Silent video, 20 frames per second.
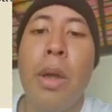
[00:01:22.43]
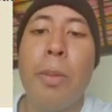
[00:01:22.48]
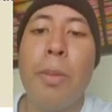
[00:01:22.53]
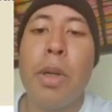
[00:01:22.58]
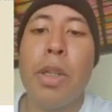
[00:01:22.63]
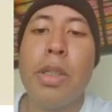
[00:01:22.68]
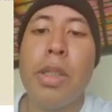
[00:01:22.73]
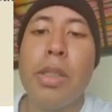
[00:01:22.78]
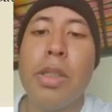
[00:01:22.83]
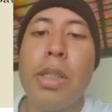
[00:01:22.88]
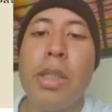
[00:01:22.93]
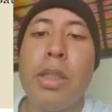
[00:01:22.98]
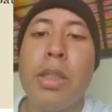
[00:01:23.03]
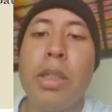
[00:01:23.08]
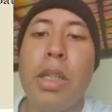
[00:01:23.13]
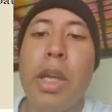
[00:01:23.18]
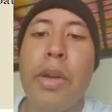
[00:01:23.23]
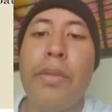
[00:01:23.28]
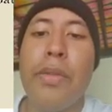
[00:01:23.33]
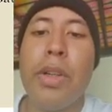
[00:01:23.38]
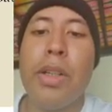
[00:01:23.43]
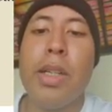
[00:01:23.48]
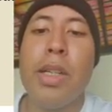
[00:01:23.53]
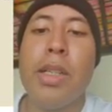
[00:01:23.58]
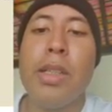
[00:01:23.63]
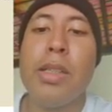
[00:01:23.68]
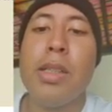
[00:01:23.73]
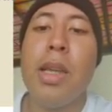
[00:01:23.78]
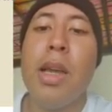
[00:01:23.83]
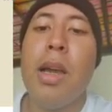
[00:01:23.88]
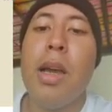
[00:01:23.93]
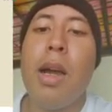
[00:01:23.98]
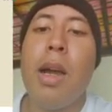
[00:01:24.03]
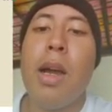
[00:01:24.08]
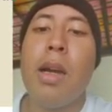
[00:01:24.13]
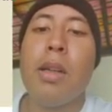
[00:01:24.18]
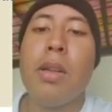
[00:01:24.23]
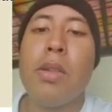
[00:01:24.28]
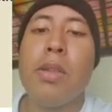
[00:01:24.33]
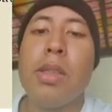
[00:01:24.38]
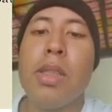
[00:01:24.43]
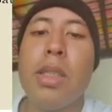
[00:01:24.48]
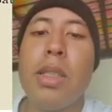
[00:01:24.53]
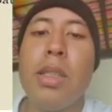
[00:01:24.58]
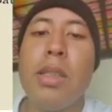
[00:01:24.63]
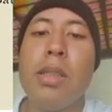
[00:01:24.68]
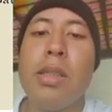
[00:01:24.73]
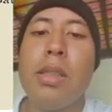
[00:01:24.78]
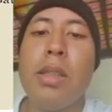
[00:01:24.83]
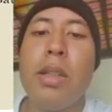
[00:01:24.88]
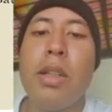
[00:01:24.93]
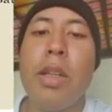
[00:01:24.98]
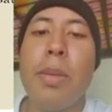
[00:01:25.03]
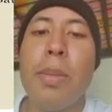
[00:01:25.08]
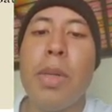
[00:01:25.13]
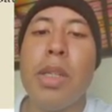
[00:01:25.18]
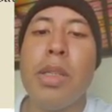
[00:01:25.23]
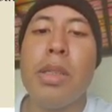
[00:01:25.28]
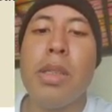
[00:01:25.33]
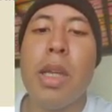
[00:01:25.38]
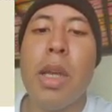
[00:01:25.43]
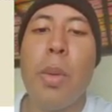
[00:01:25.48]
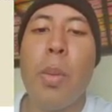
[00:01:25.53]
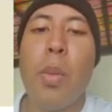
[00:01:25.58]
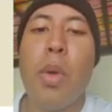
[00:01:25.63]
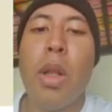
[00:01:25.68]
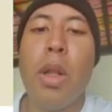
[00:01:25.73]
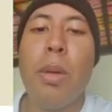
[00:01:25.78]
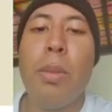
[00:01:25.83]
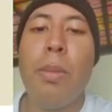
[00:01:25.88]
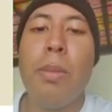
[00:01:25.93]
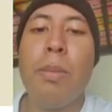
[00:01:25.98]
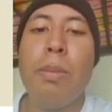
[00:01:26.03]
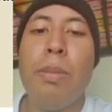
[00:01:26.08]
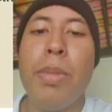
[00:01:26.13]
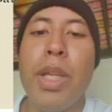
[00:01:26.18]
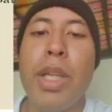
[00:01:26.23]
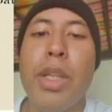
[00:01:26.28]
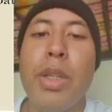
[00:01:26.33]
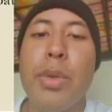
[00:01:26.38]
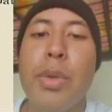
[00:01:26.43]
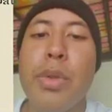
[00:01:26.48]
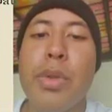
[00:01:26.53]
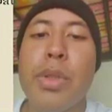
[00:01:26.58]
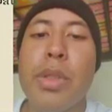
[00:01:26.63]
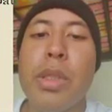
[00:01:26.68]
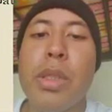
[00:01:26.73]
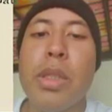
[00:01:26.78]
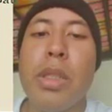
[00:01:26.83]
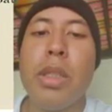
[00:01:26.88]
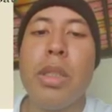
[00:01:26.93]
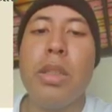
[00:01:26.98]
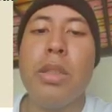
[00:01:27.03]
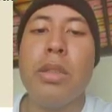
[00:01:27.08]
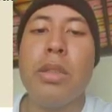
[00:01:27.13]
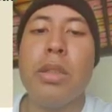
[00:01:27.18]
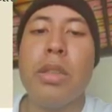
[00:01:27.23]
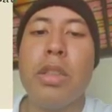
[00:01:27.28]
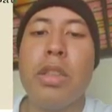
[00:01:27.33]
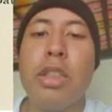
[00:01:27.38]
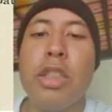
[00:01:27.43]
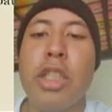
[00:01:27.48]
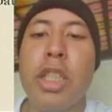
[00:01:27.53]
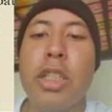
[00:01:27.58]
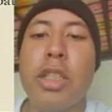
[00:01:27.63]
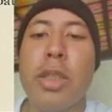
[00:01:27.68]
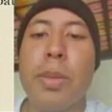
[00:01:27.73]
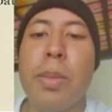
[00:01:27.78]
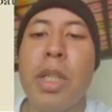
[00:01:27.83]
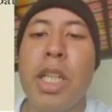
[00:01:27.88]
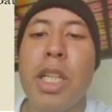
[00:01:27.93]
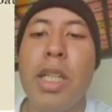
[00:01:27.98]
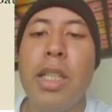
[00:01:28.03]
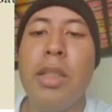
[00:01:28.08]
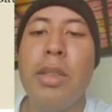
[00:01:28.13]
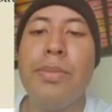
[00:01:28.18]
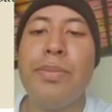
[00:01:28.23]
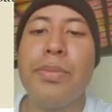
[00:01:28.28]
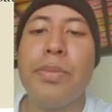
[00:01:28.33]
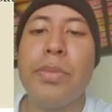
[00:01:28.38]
process heater and furnace are considered synonymous and will be used interchangeably.